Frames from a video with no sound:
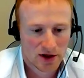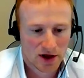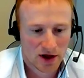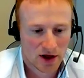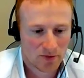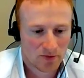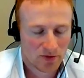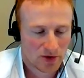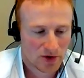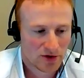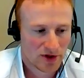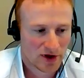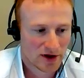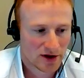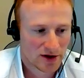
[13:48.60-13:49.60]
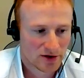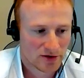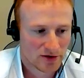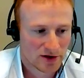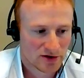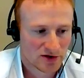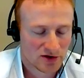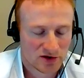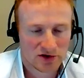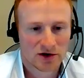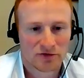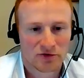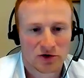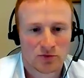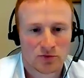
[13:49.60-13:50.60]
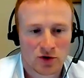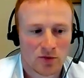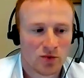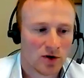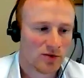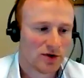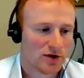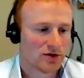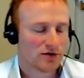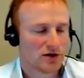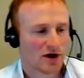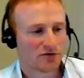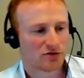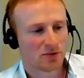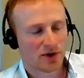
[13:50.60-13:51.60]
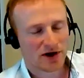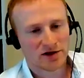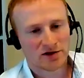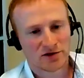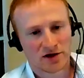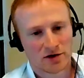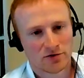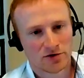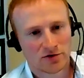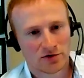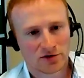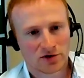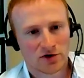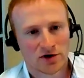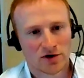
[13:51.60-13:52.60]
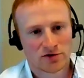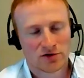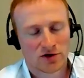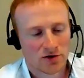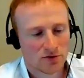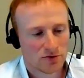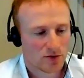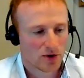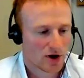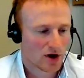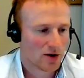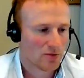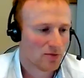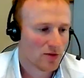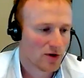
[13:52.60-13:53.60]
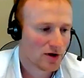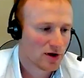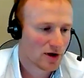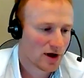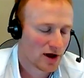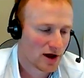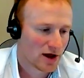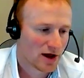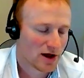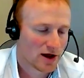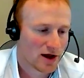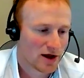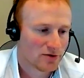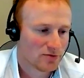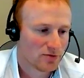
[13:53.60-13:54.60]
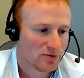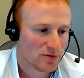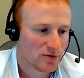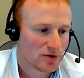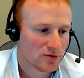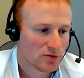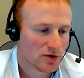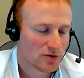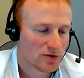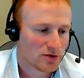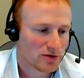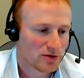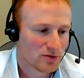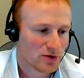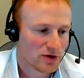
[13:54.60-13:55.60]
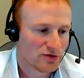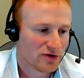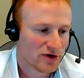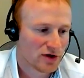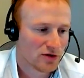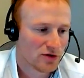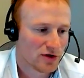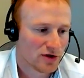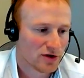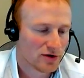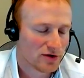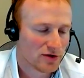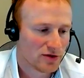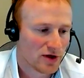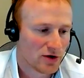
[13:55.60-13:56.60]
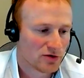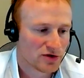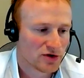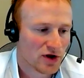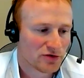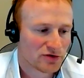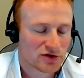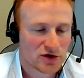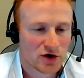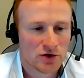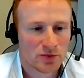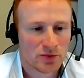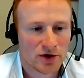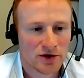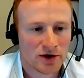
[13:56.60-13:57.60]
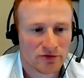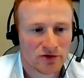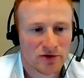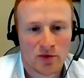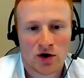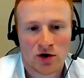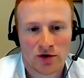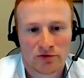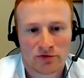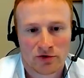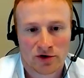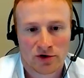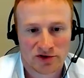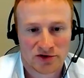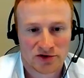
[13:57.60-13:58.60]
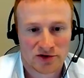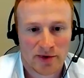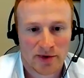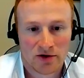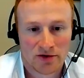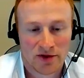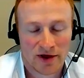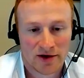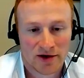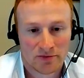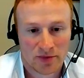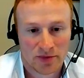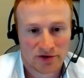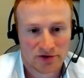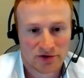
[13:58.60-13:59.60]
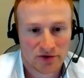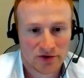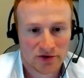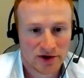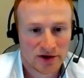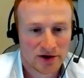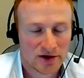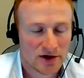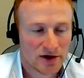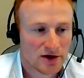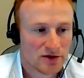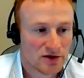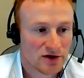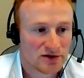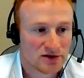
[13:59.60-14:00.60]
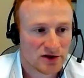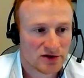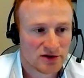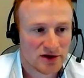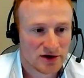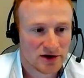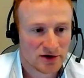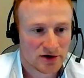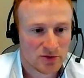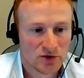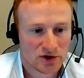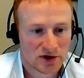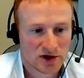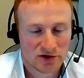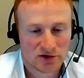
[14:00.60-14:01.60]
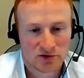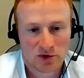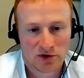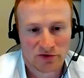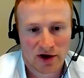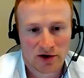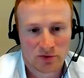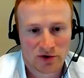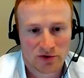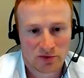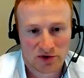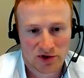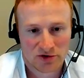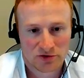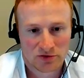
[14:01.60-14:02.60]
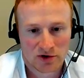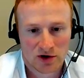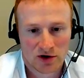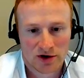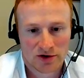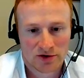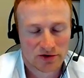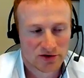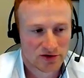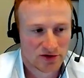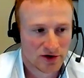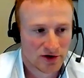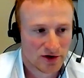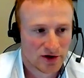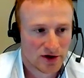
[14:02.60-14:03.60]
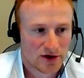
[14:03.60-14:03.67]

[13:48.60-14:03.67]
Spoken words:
it's a significant problem and you have to pay to get rid of the tyre. So and we feel that there is enough scope and enough demand for our system out there based on the existing communication we've had with potential clients that